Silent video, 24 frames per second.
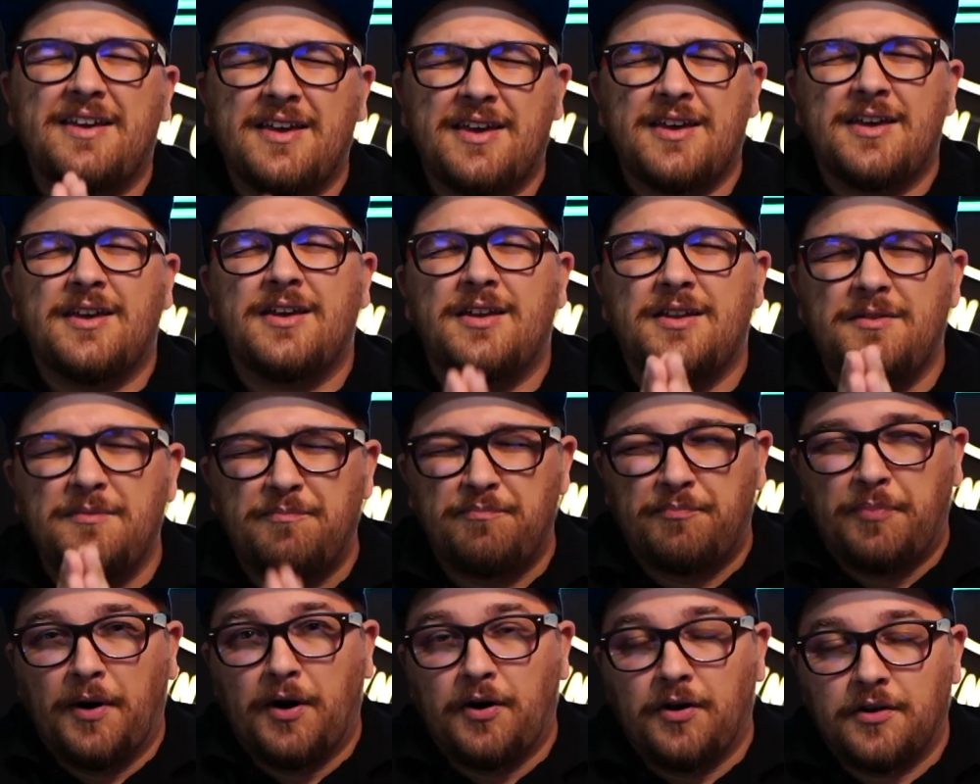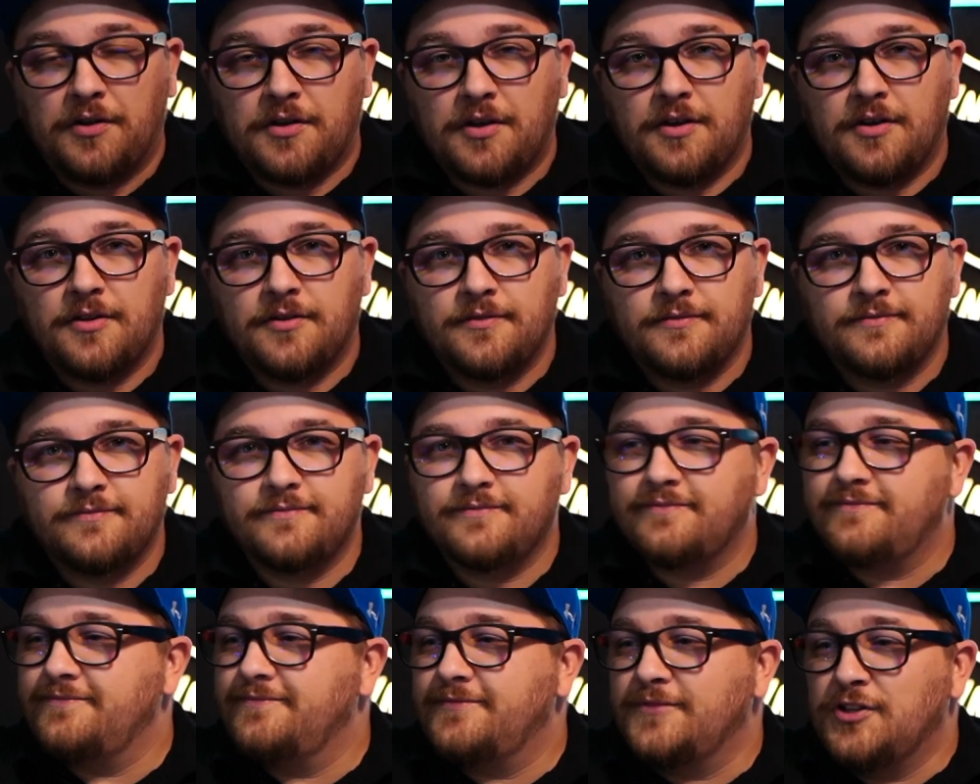in bulk.
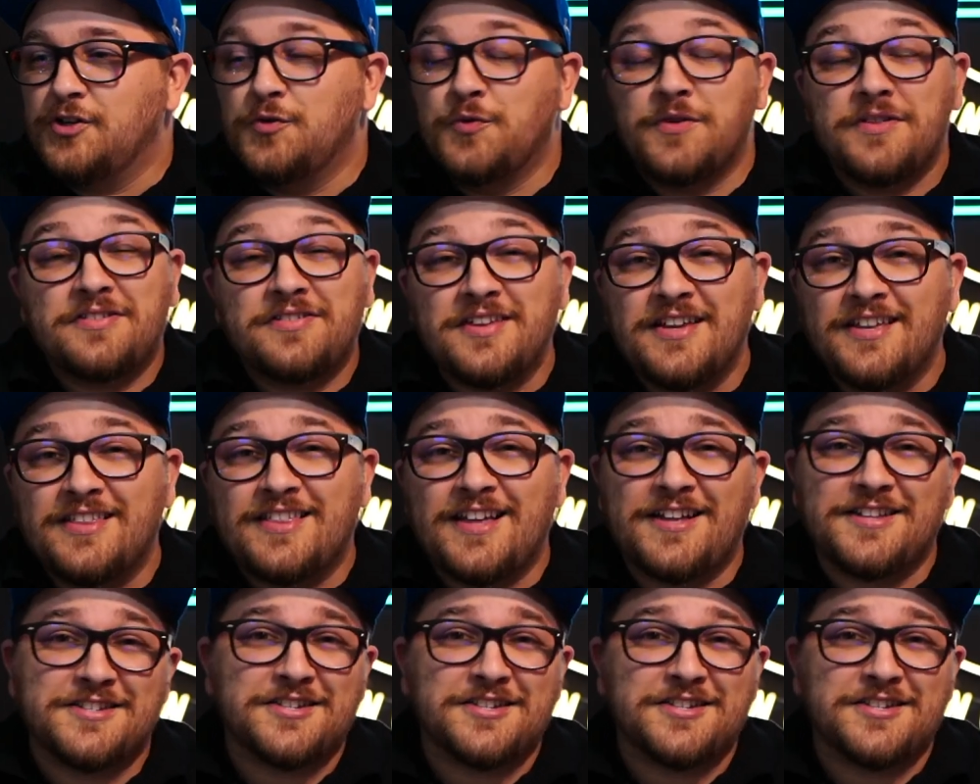You would think that's